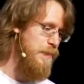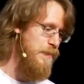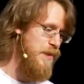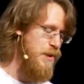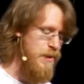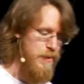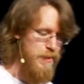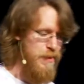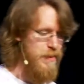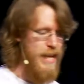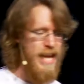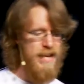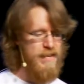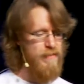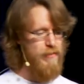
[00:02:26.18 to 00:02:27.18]
there are
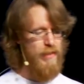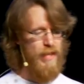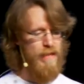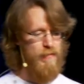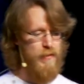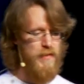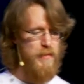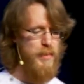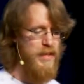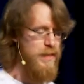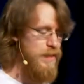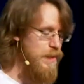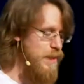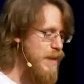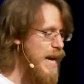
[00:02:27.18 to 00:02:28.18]
8 different levels, but
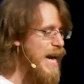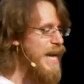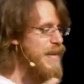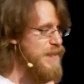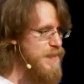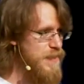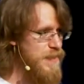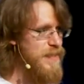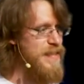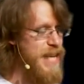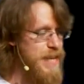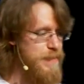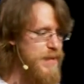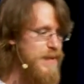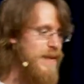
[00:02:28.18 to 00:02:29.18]
the highest
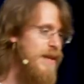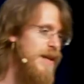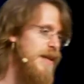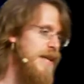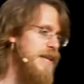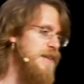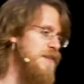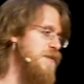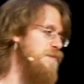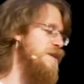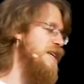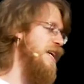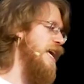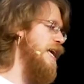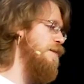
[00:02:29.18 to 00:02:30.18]
attainment is
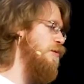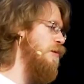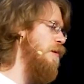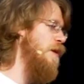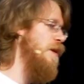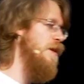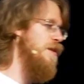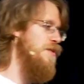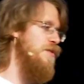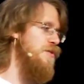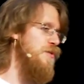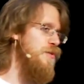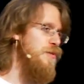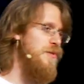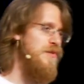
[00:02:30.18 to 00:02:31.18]
being able
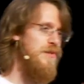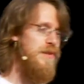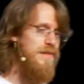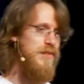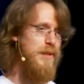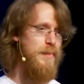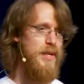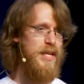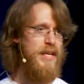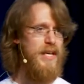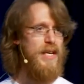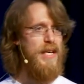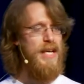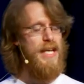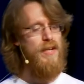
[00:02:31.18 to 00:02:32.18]
to serve somebody
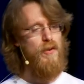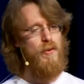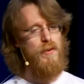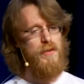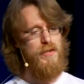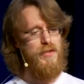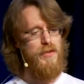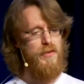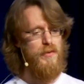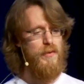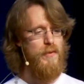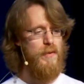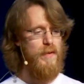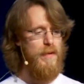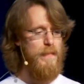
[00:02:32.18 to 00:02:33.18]
in order
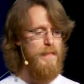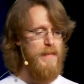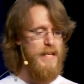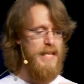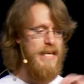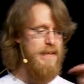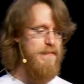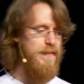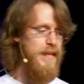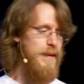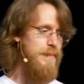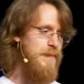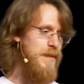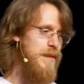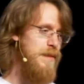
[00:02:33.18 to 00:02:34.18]
to give
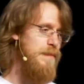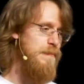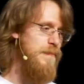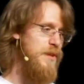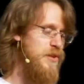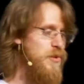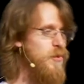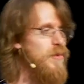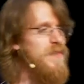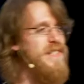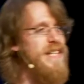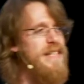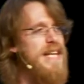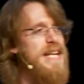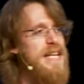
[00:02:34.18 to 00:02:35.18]
them the tools
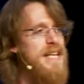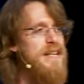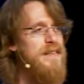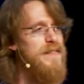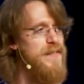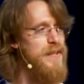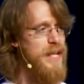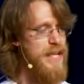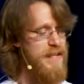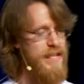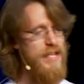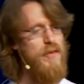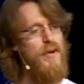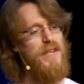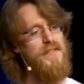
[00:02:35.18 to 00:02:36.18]
that they need to
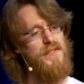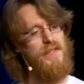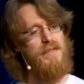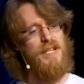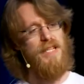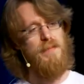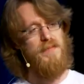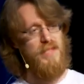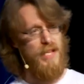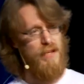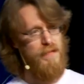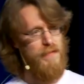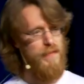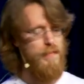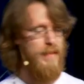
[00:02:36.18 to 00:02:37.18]
continue on serving
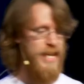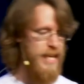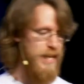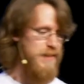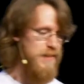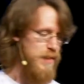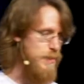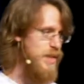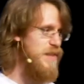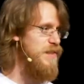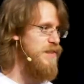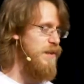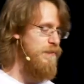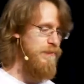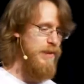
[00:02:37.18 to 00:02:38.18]
themselves, making somebody
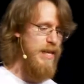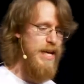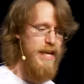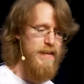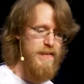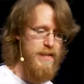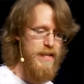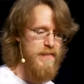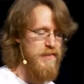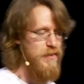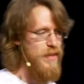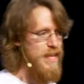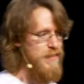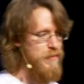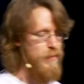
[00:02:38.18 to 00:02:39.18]
self-reliant. And
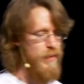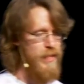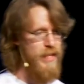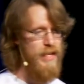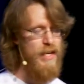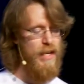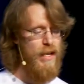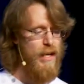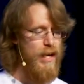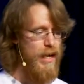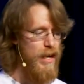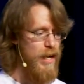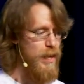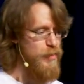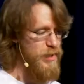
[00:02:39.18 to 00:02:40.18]
so that's really
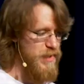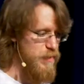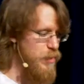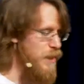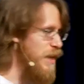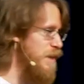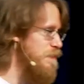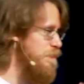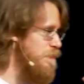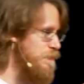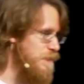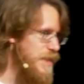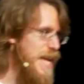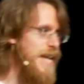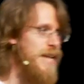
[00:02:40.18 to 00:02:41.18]
a principle that I've
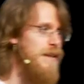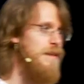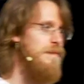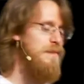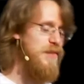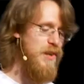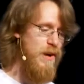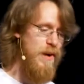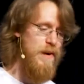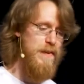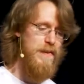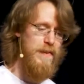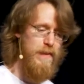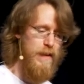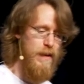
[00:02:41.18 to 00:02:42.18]
taken to
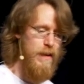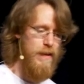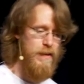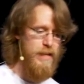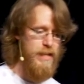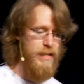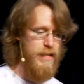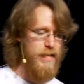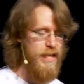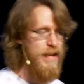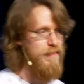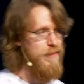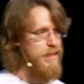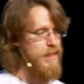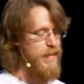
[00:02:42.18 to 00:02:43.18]
heart in
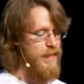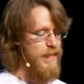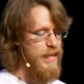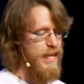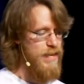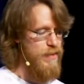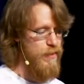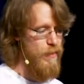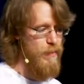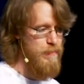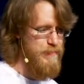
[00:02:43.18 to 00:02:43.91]
everything that I do.